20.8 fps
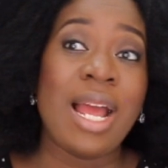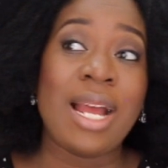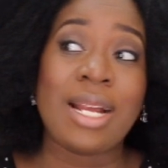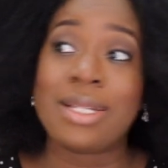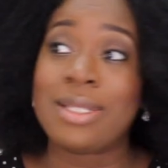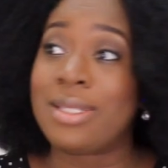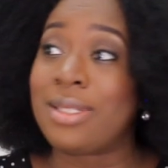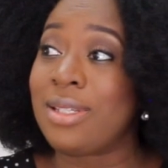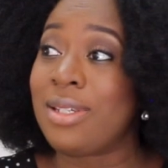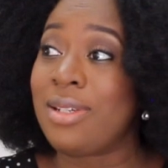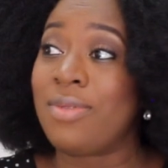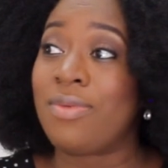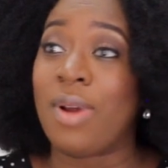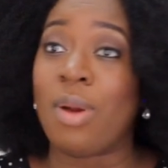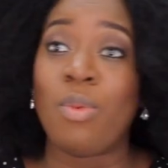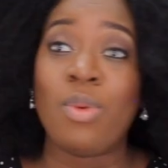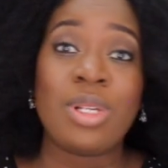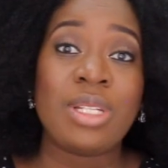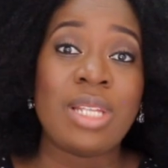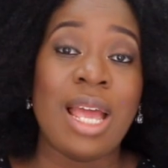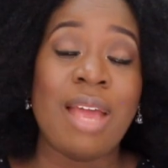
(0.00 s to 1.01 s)
active.
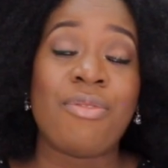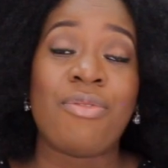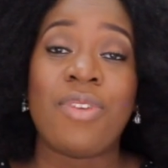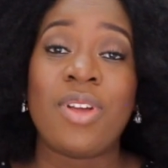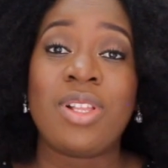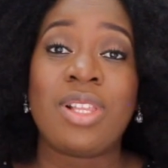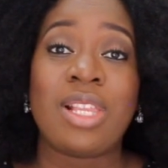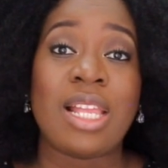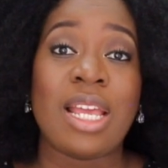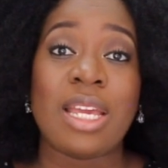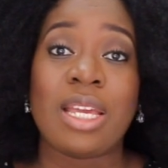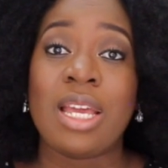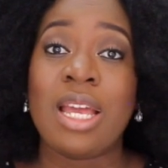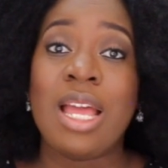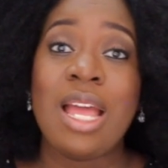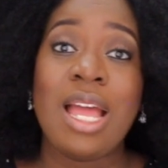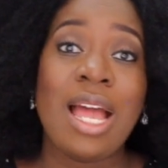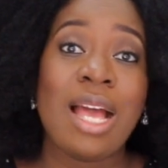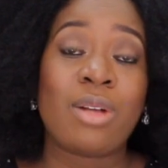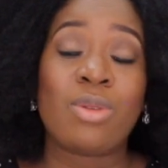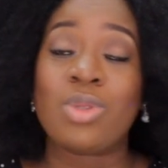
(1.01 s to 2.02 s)
I felt like
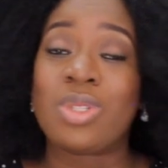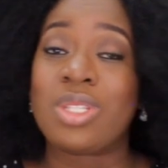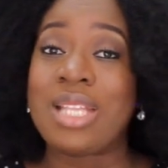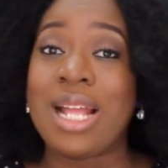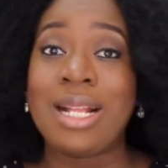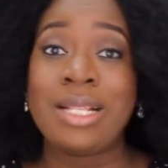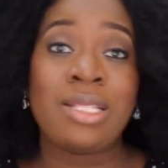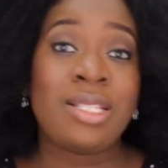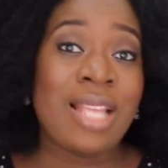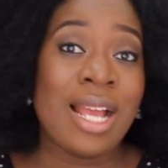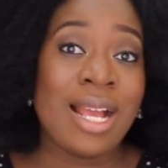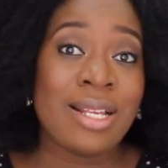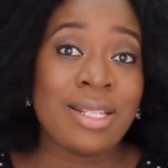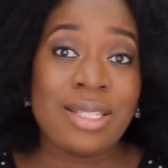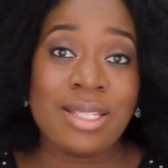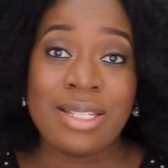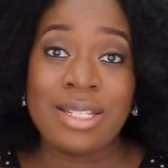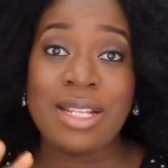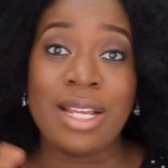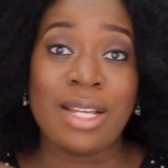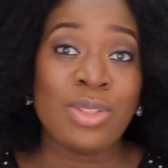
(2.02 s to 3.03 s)
I could start
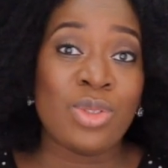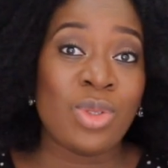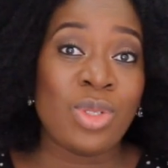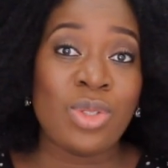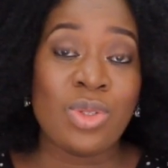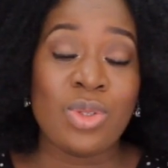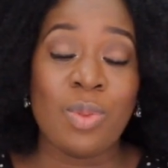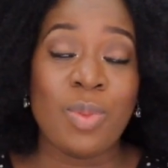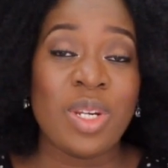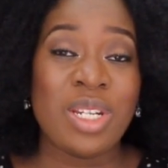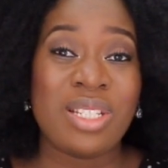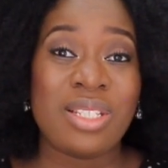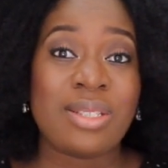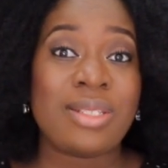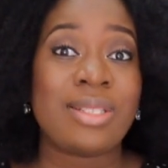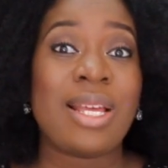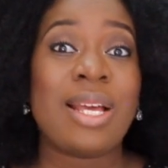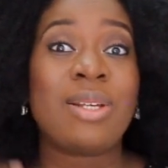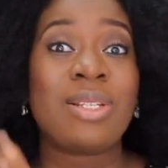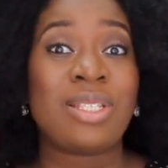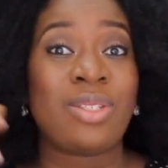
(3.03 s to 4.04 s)
dancing and doing so many things.
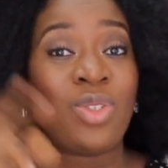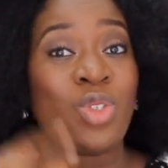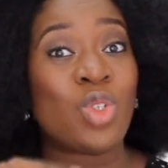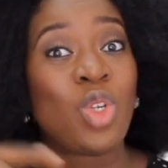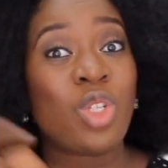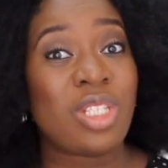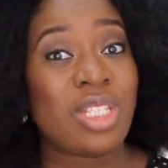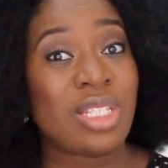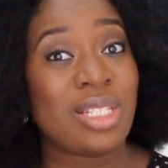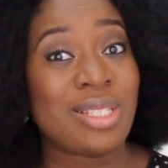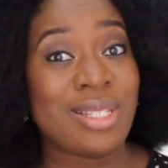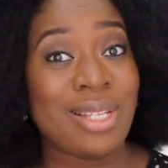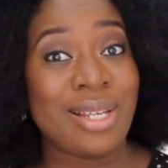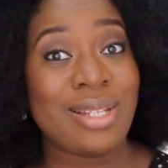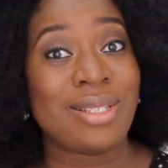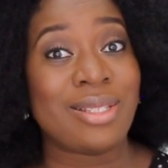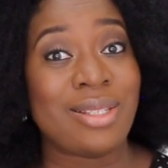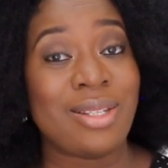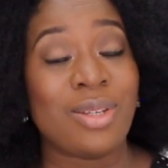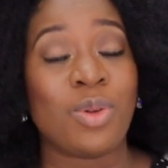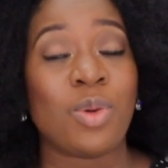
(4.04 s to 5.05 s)
That was just the
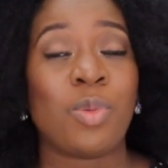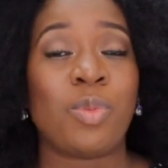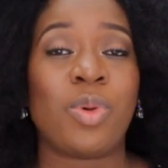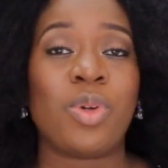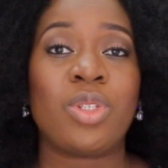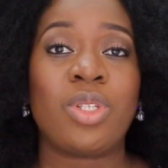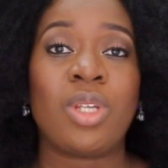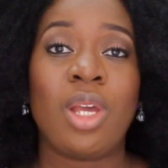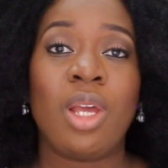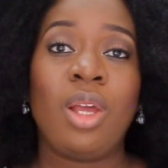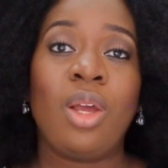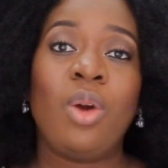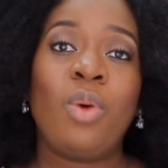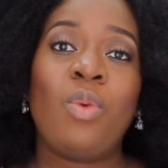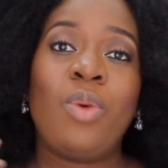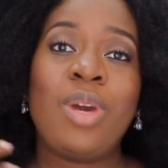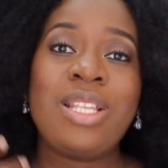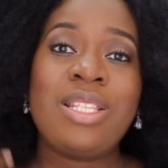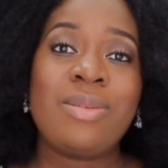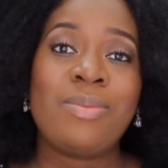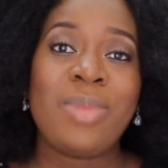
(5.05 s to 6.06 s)
next day. But
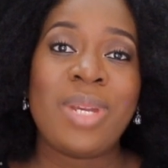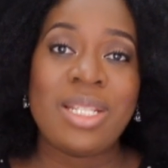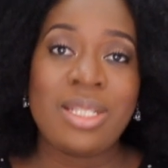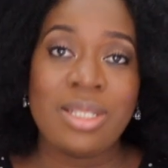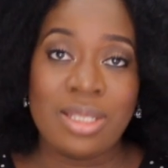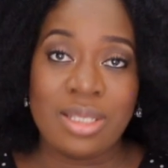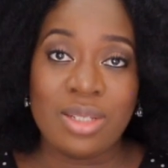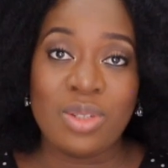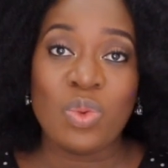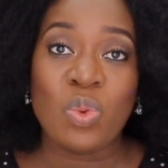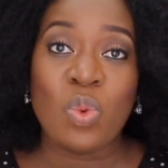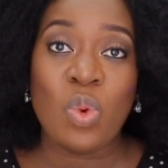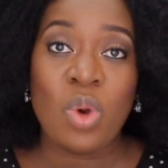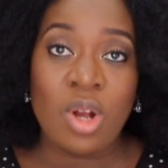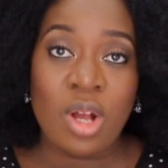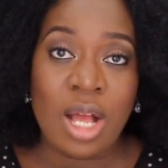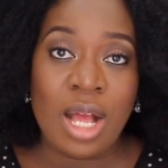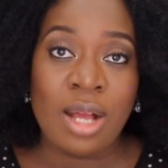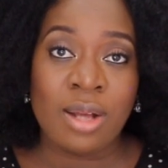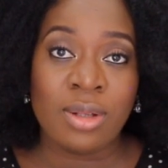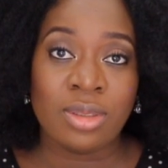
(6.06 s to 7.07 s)
when the medicine
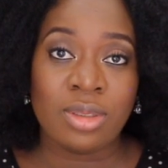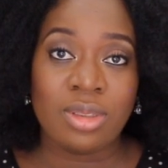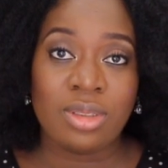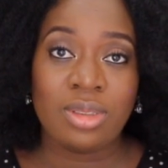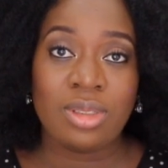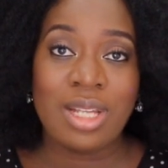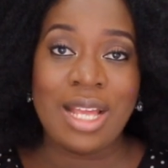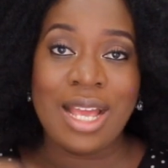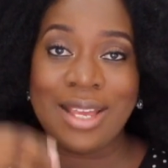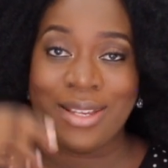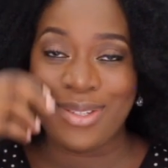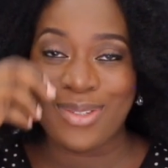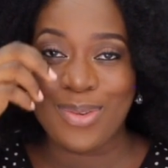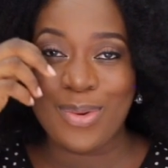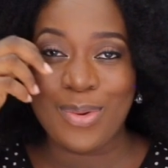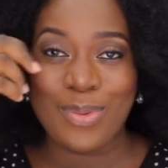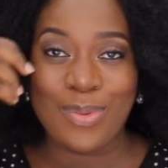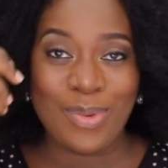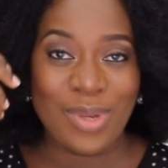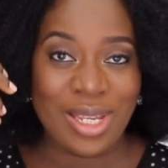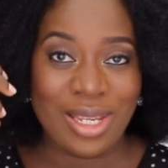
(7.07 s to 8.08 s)
wore out, I
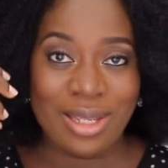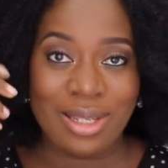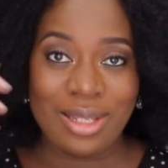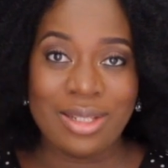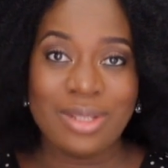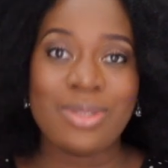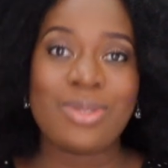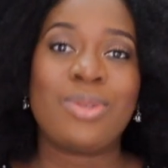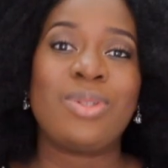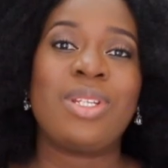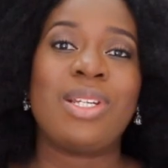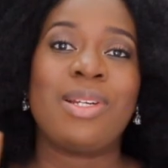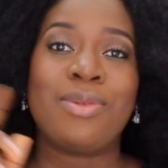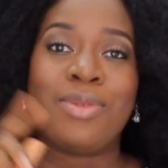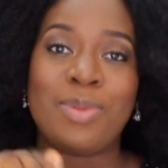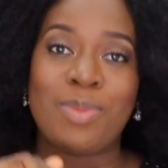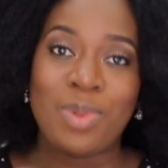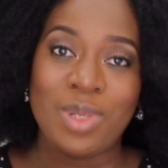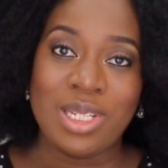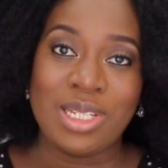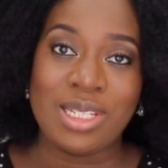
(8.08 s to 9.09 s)
saw me, so they
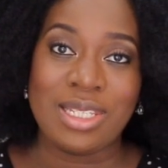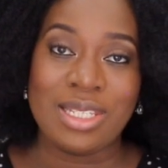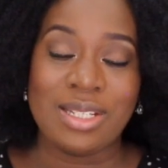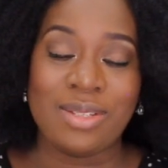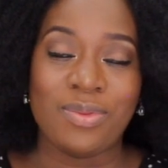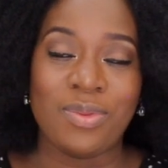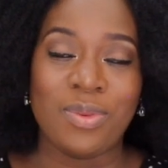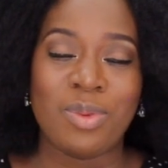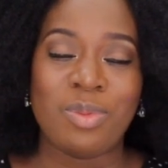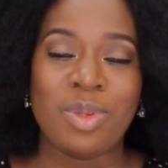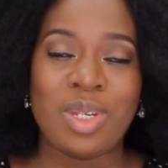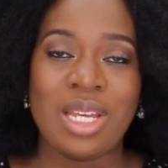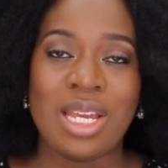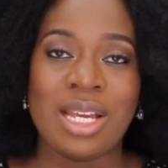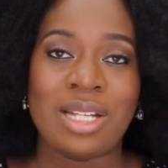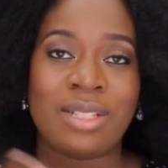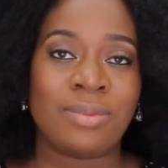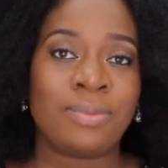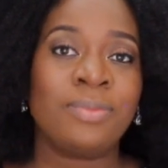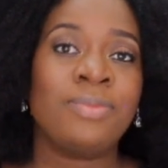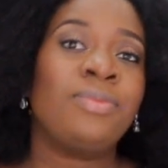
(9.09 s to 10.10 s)
replaced it for me,
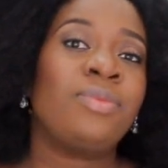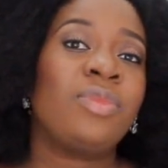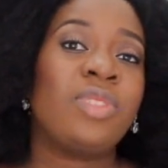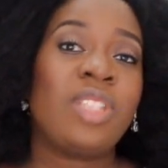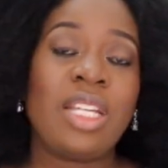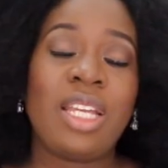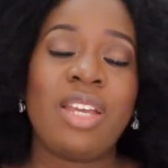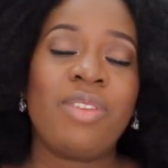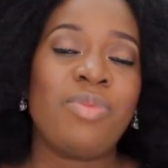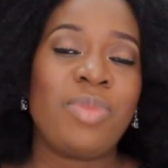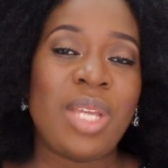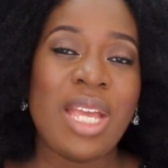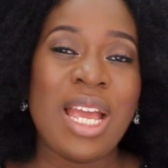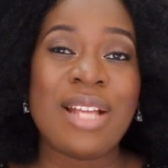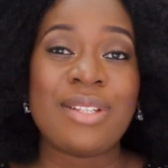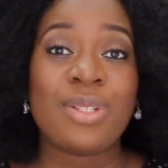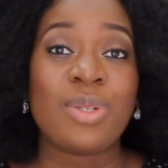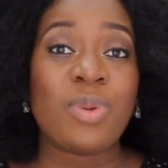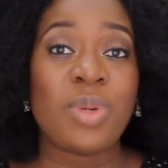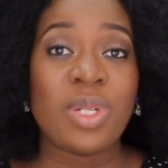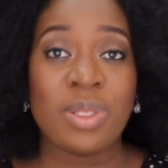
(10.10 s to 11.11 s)
and they gave me
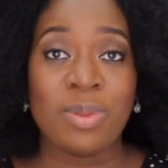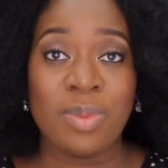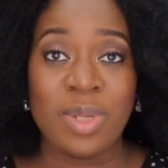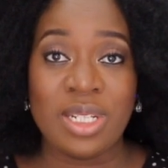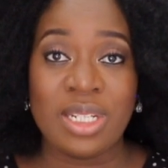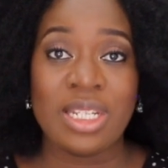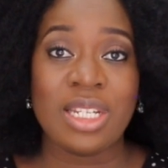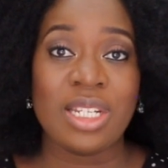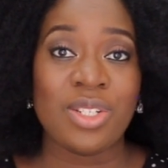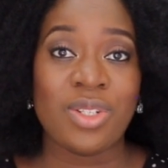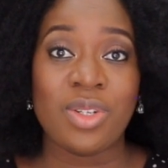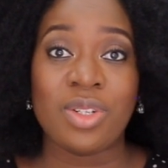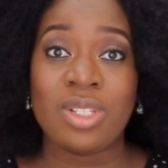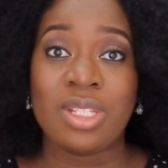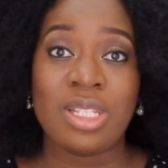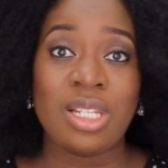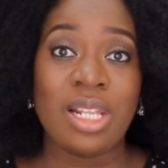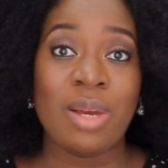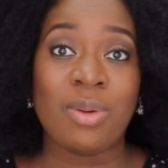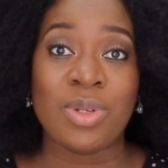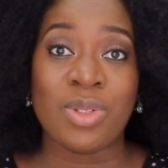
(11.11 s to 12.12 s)
adequate medication
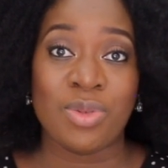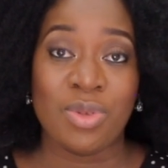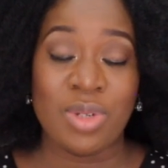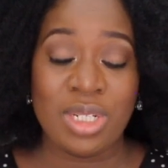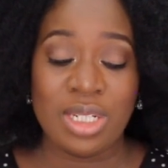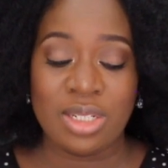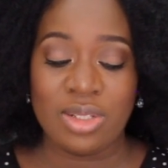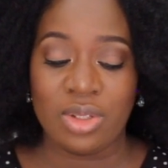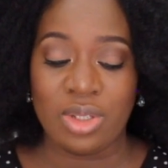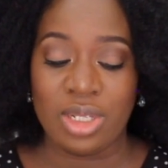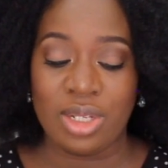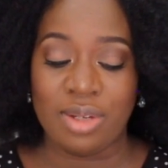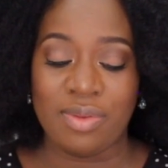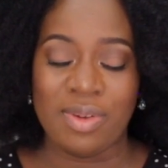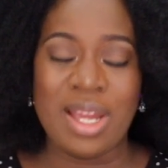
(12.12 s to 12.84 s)
till I was ready to leave.